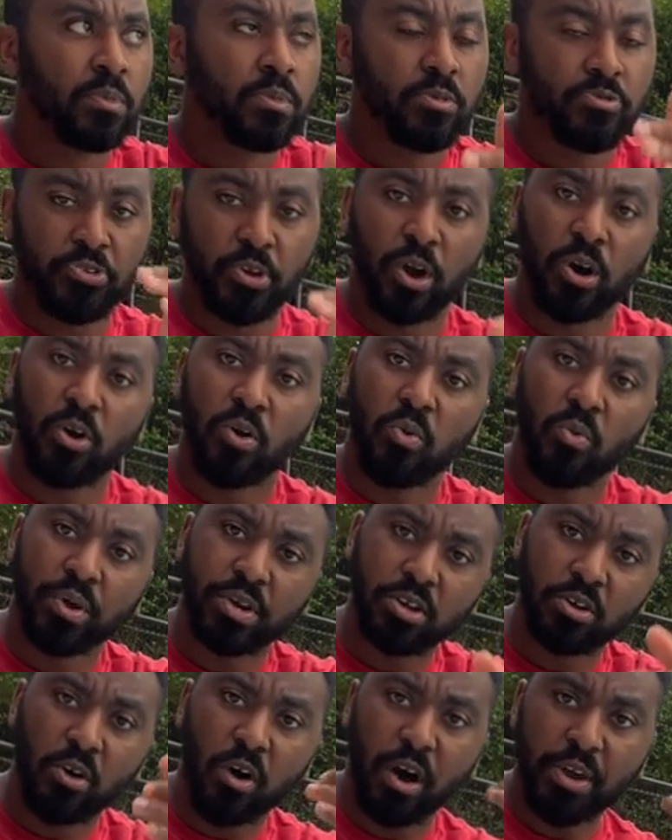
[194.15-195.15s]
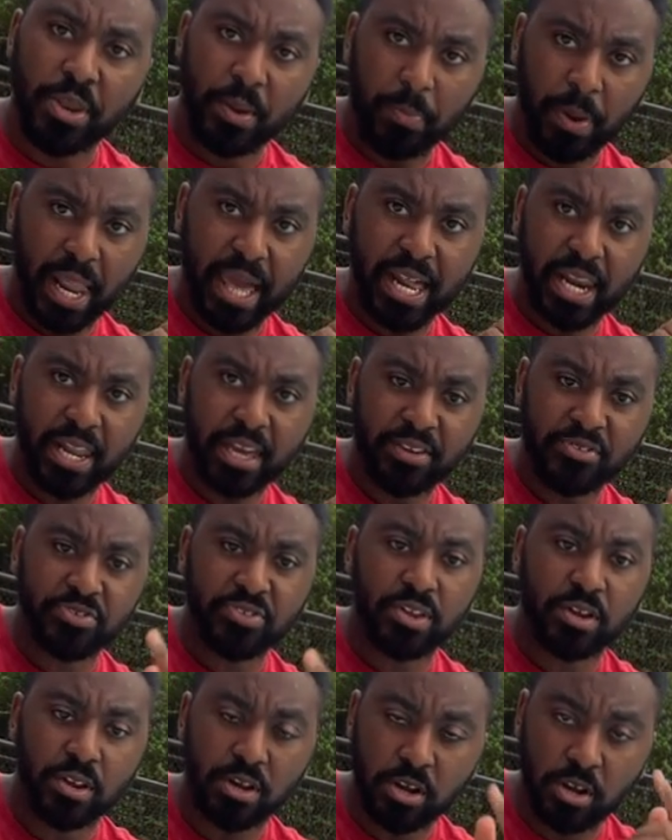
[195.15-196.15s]
So when you go on the
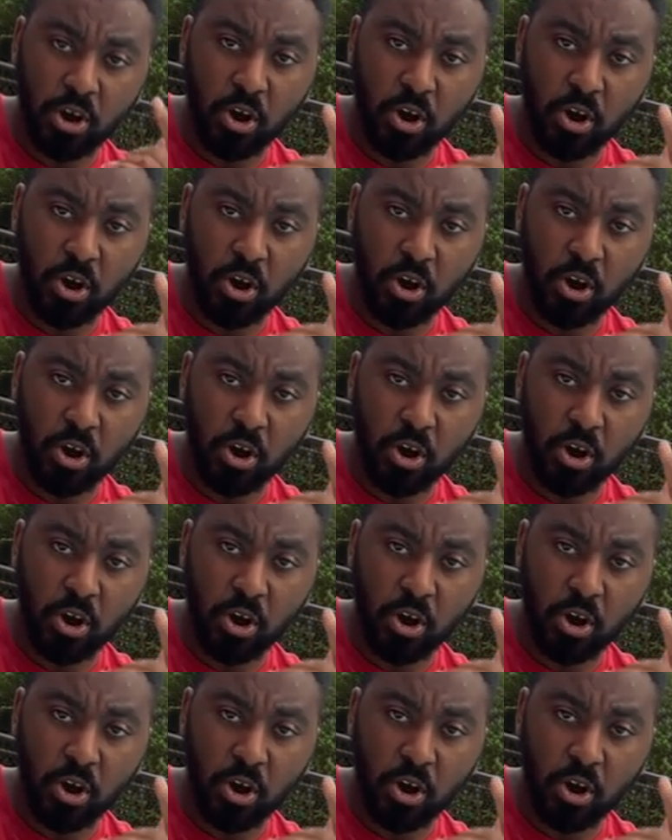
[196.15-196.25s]
playlist,